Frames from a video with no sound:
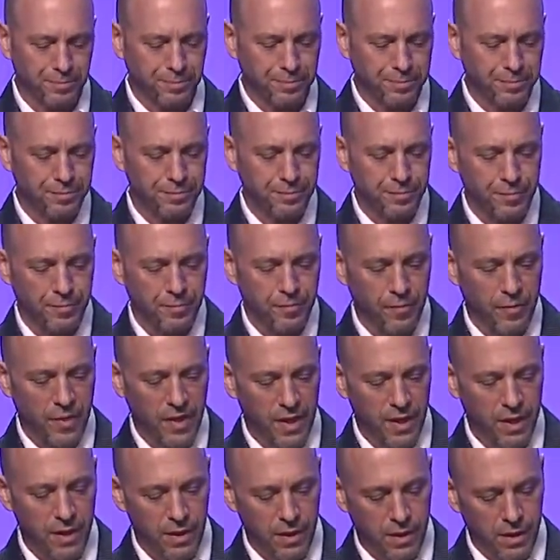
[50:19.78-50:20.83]

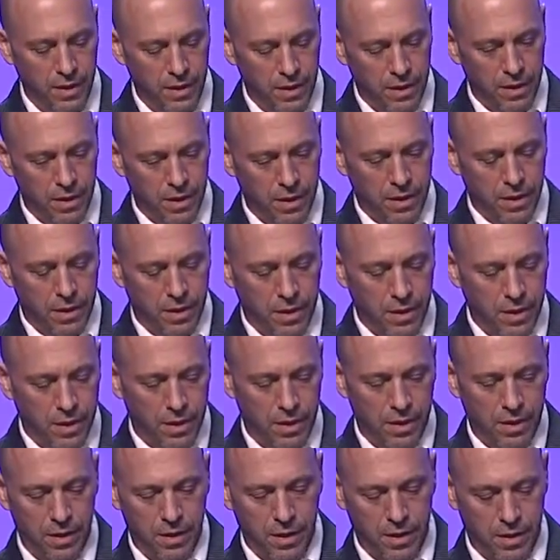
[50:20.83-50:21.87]

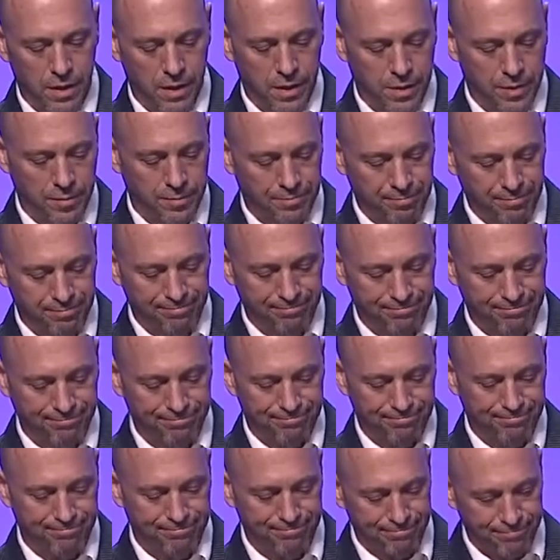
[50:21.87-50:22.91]

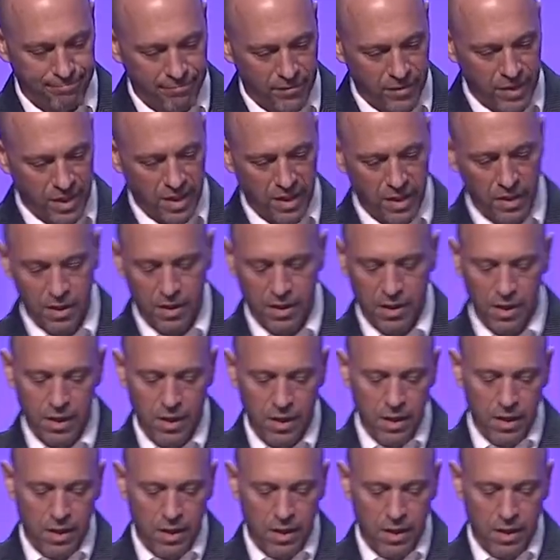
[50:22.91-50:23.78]
Nothing is said.